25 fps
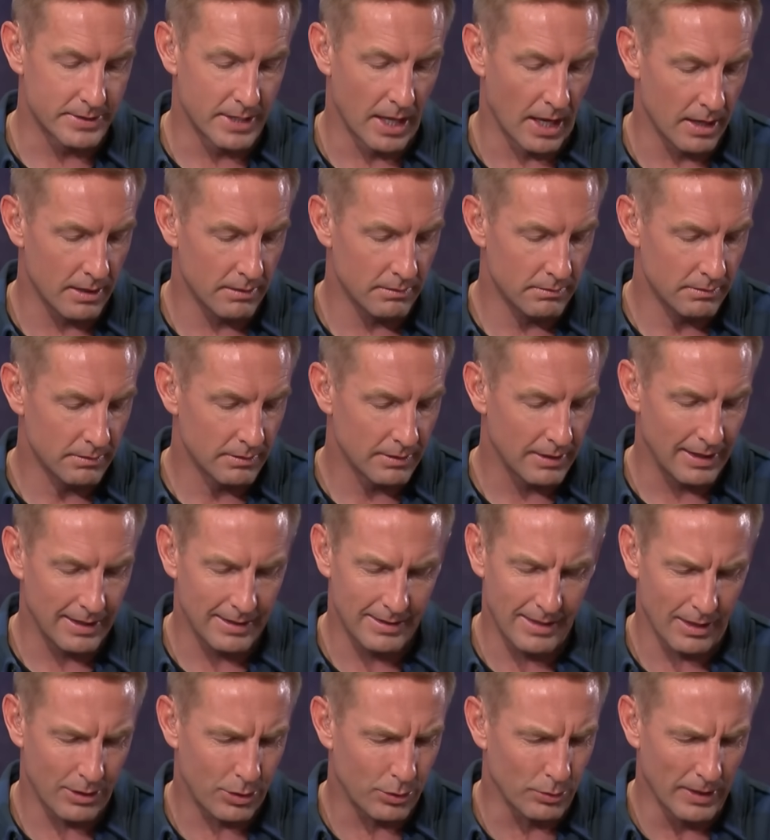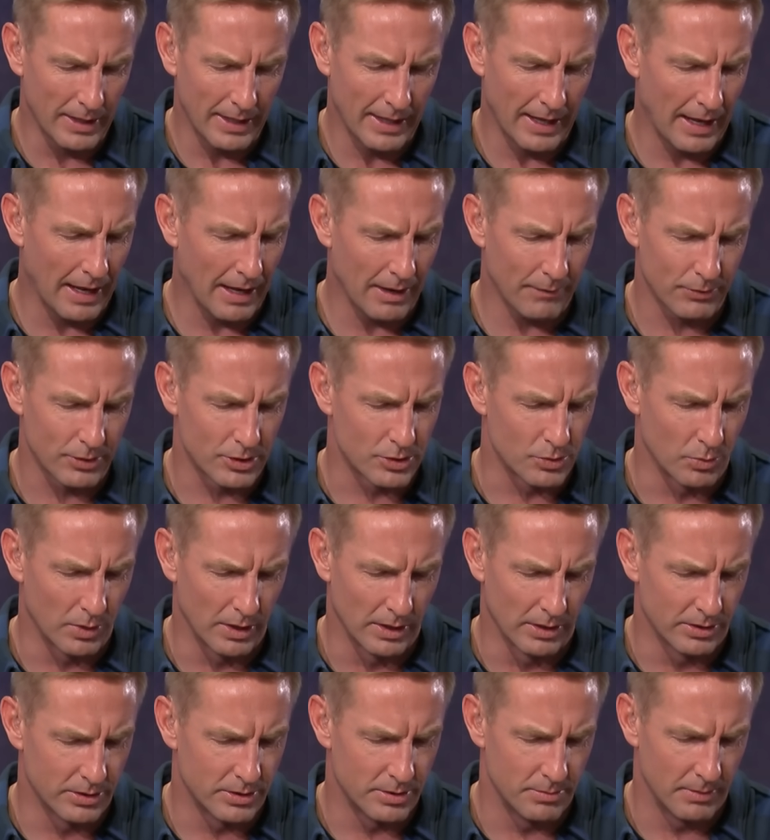10. That three and a half is
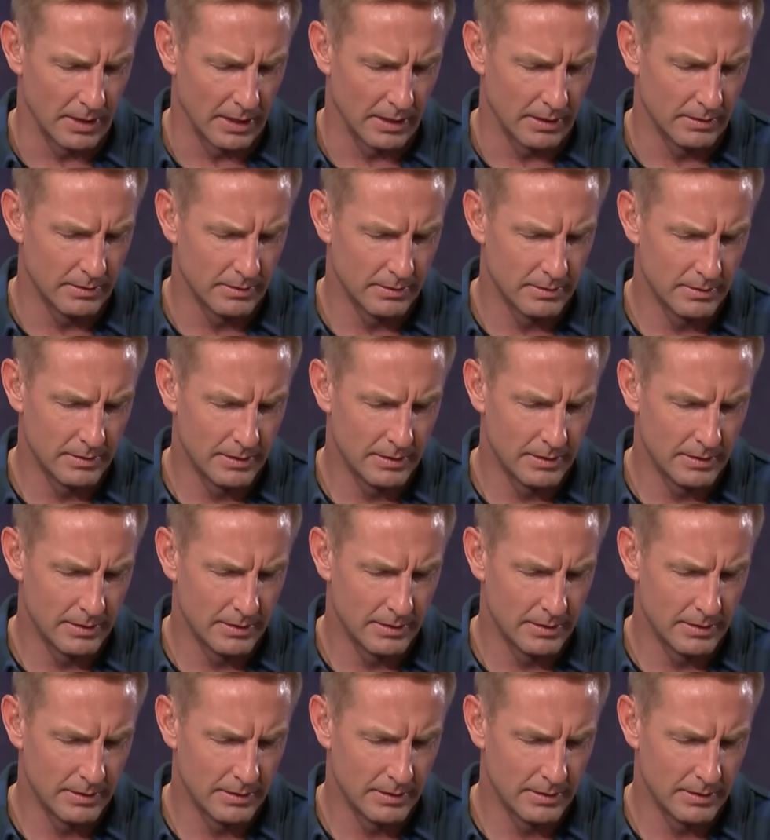weird to me.